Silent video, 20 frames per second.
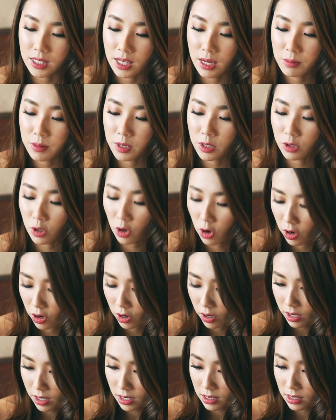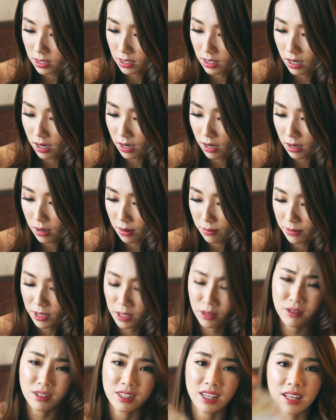same store, it's
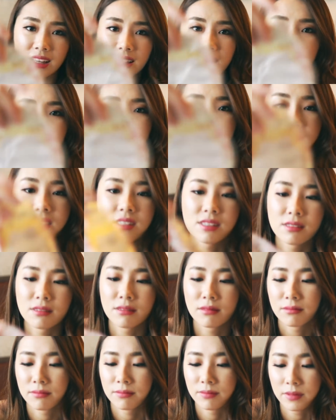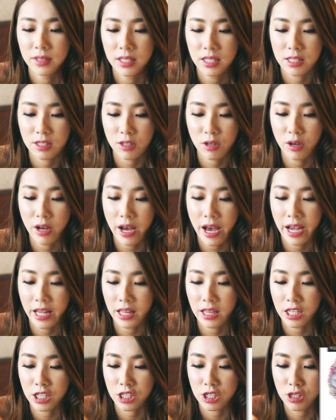it looks like this. It's called
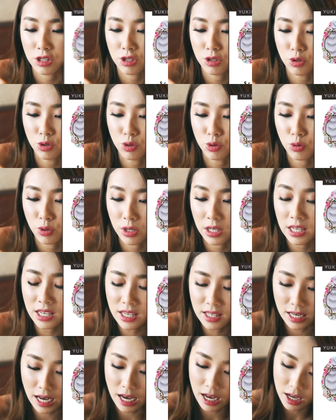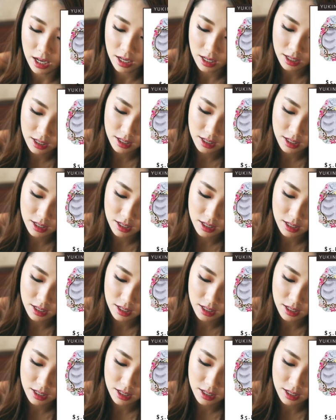Eyelashes Yukina.